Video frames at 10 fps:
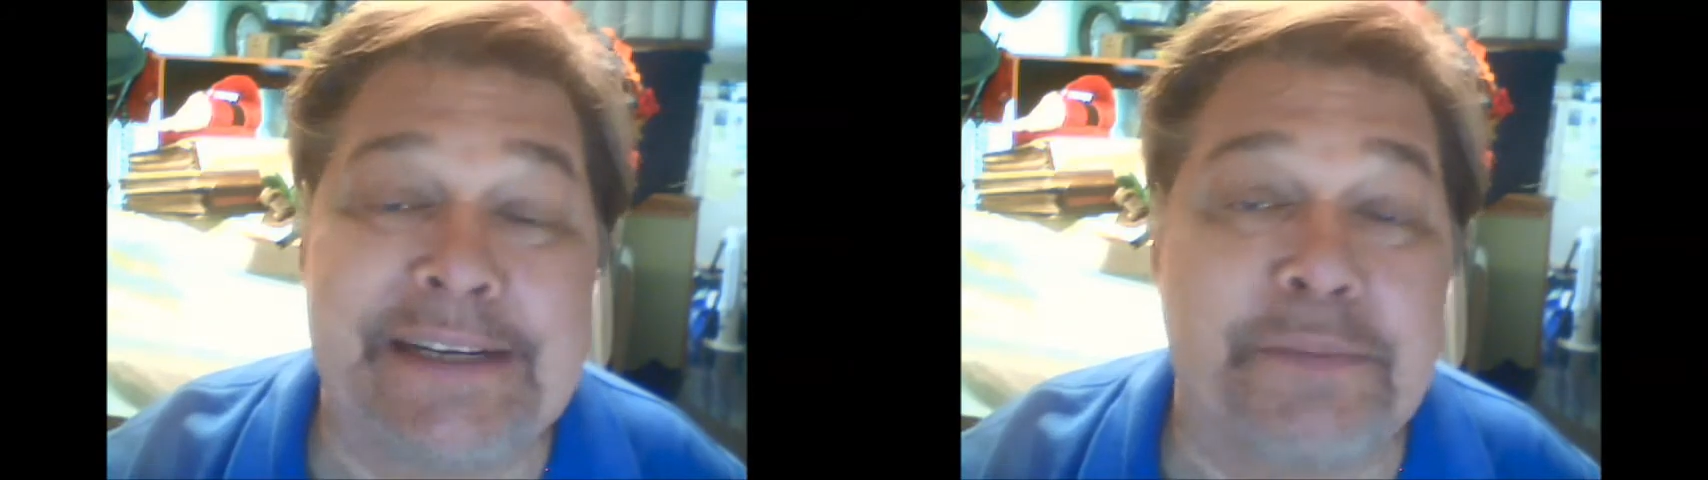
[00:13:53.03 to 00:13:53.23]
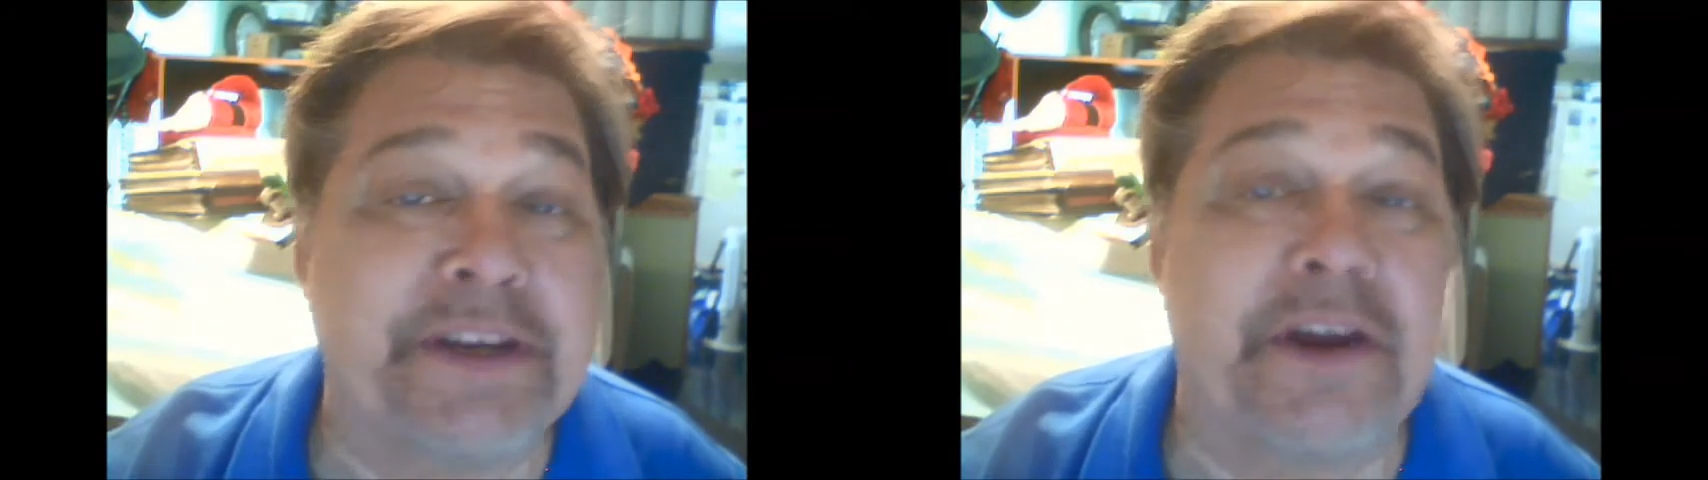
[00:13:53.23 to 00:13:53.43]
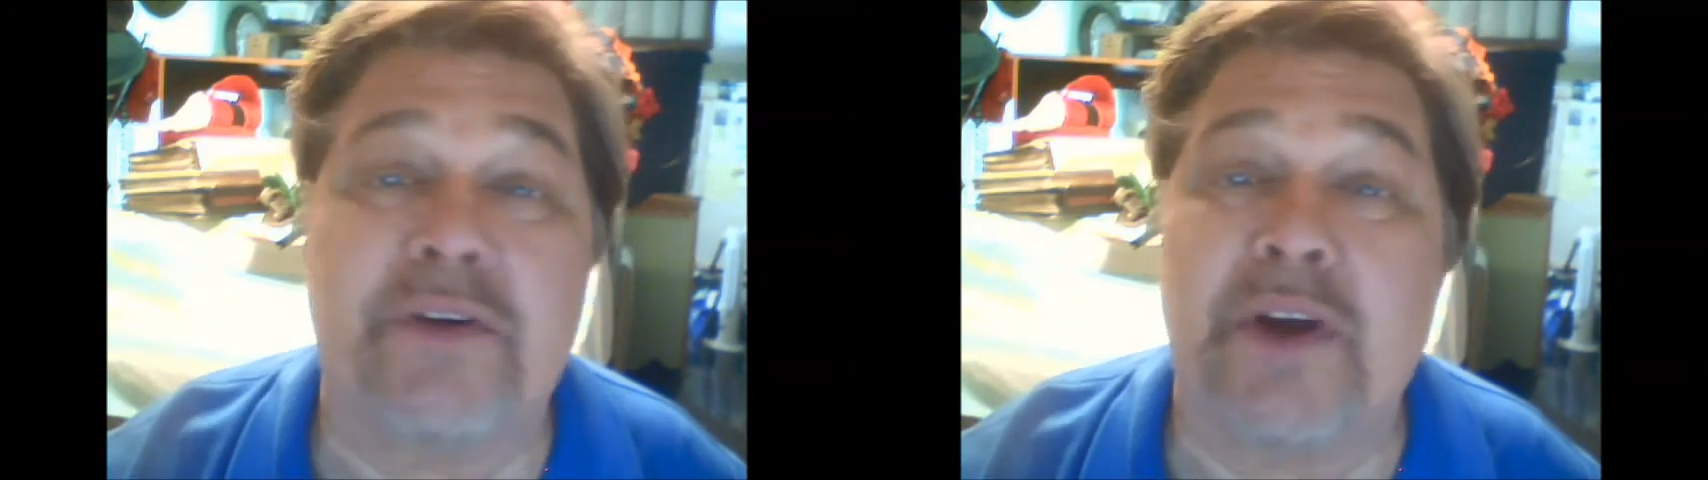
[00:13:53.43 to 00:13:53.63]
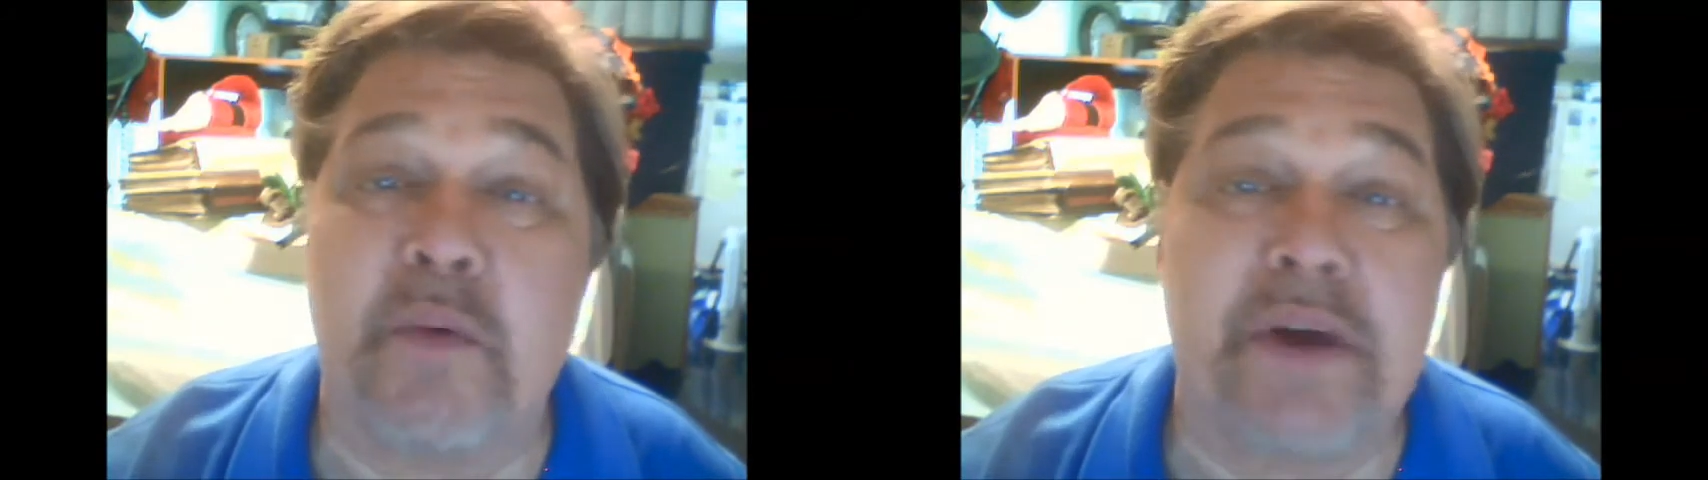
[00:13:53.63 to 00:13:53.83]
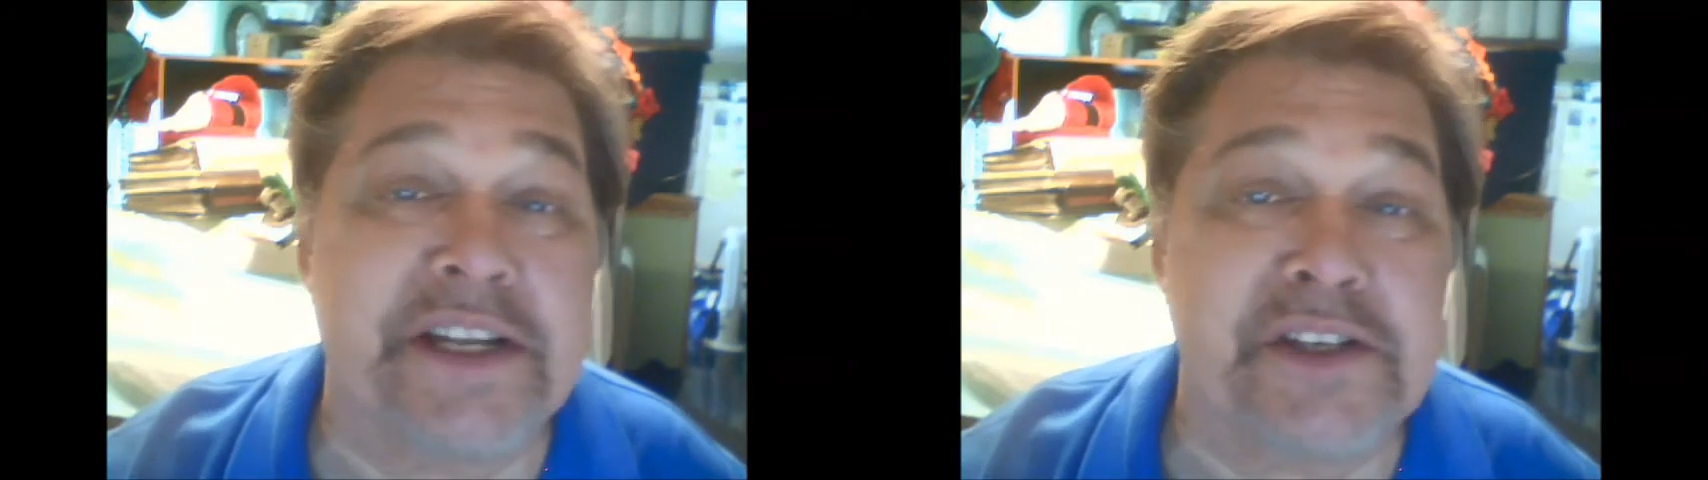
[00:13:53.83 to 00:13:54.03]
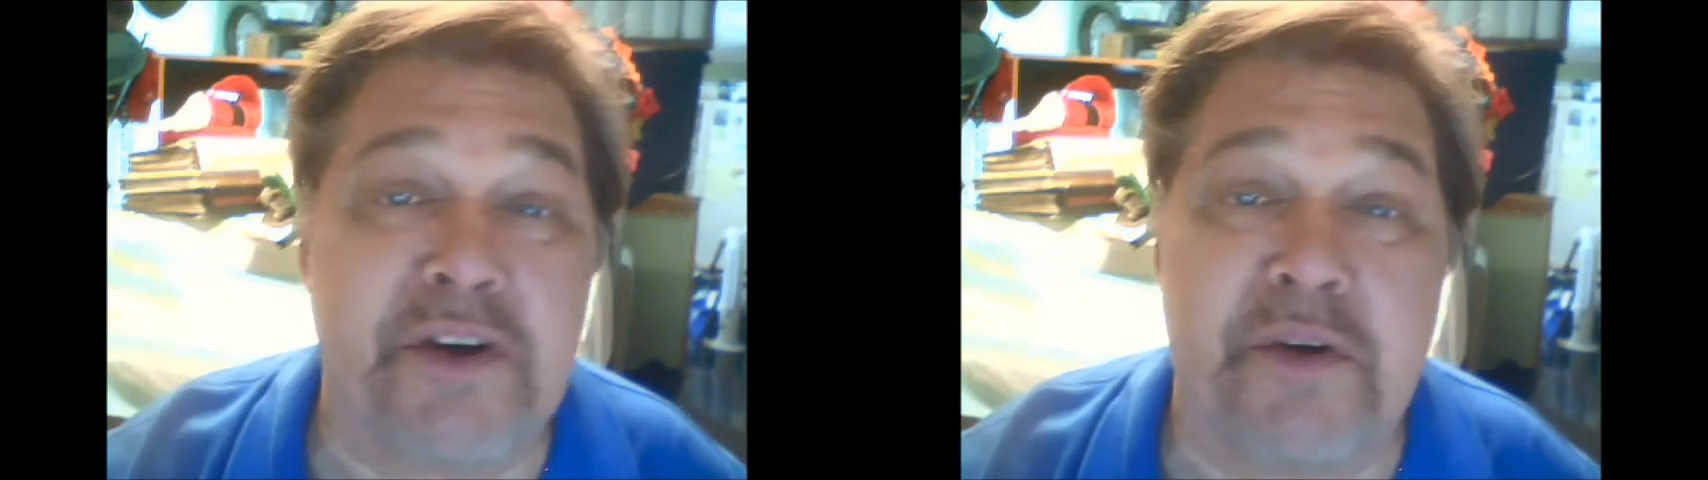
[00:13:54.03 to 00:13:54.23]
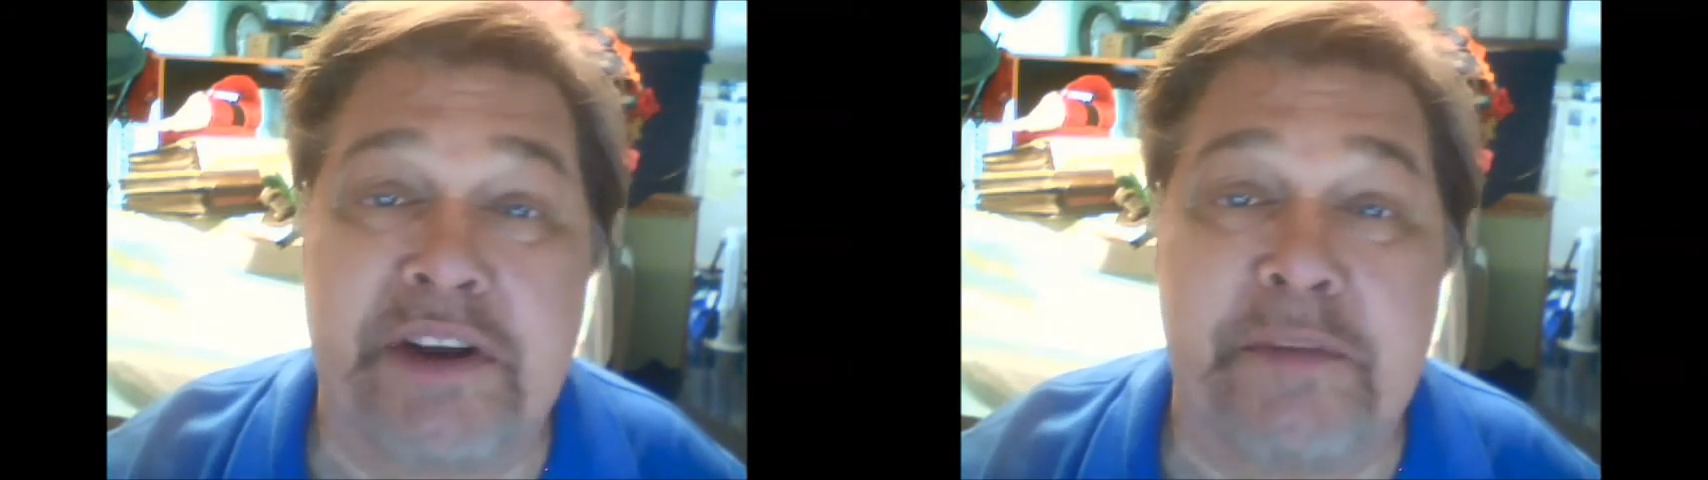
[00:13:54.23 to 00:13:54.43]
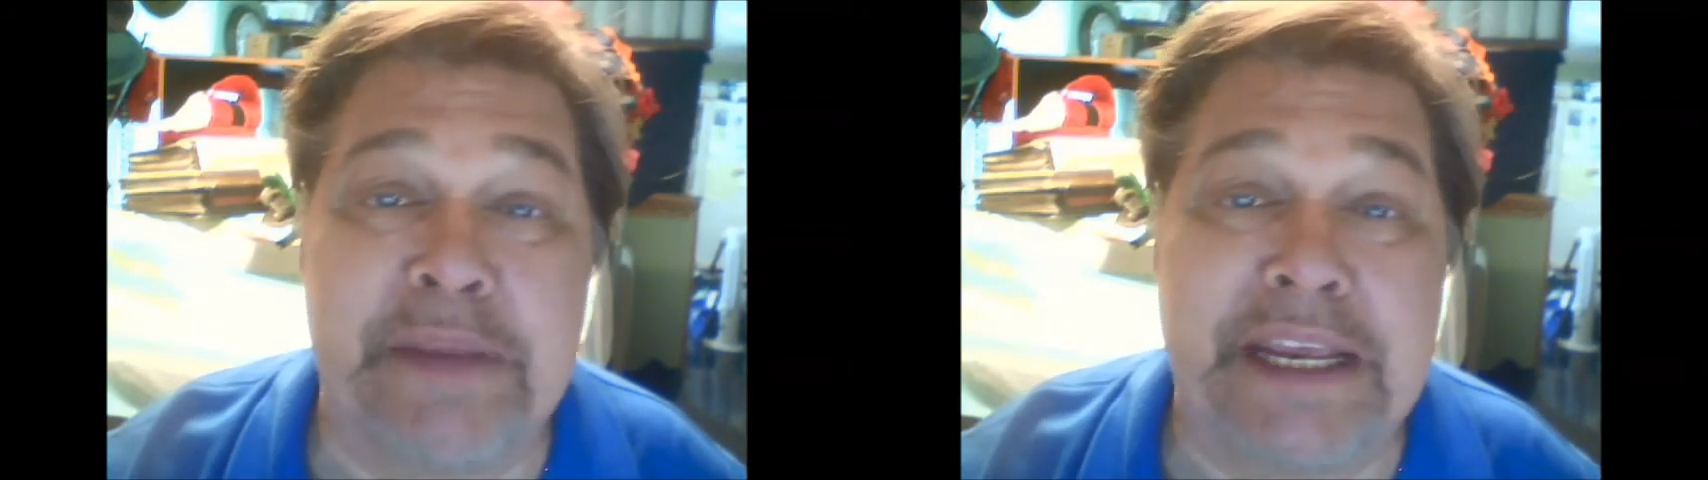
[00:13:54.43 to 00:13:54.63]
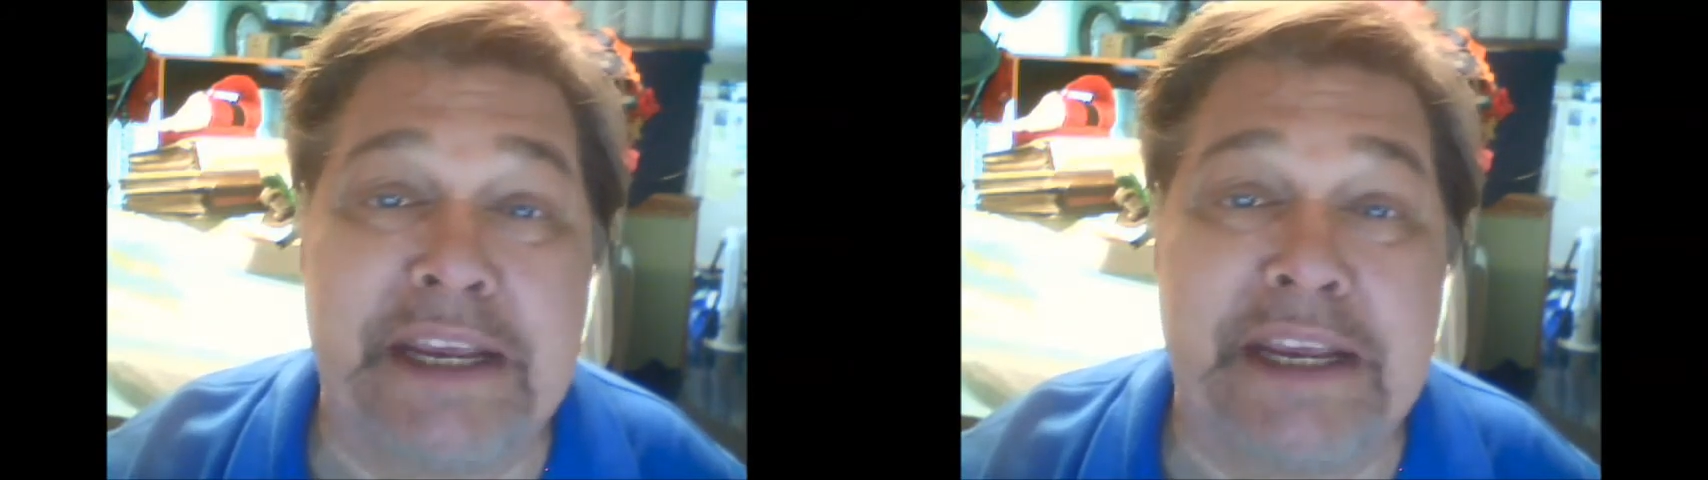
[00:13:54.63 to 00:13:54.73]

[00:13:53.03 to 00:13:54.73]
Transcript: We don't know what it's going to be.